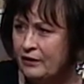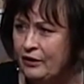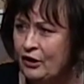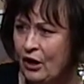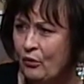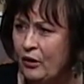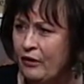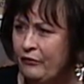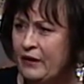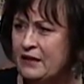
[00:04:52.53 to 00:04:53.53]
you know
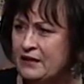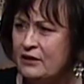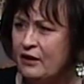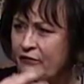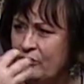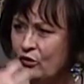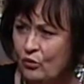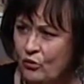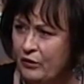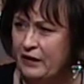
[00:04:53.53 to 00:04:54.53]
of his of
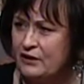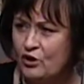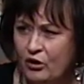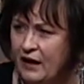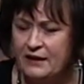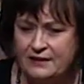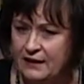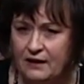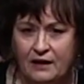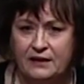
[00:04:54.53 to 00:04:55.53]
glory is christ
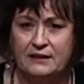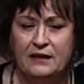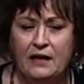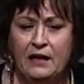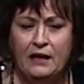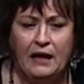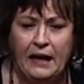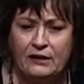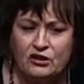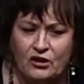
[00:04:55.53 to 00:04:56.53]
in us mm-hmm.
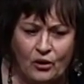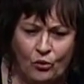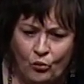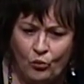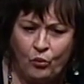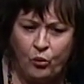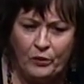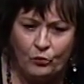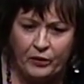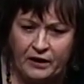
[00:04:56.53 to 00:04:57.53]
and so
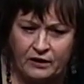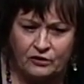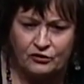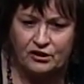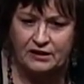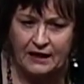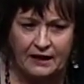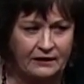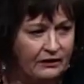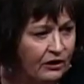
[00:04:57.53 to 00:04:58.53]
when we
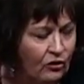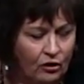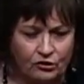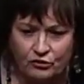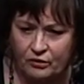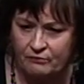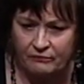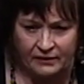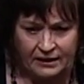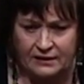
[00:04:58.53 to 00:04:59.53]
understand that there are
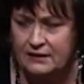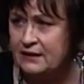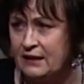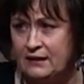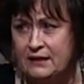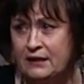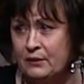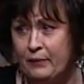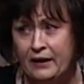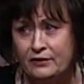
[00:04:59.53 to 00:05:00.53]
tremendous things he's
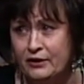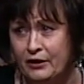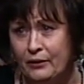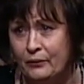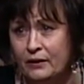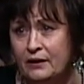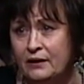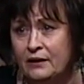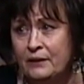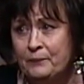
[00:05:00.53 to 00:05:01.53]
about to do
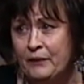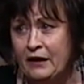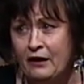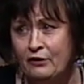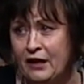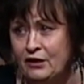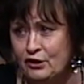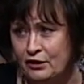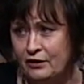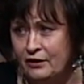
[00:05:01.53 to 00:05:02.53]
in our
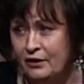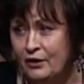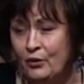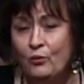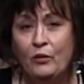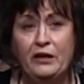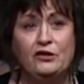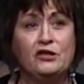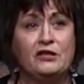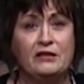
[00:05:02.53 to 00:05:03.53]
nation we
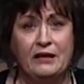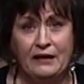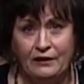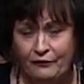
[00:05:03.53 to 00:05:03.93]
just think the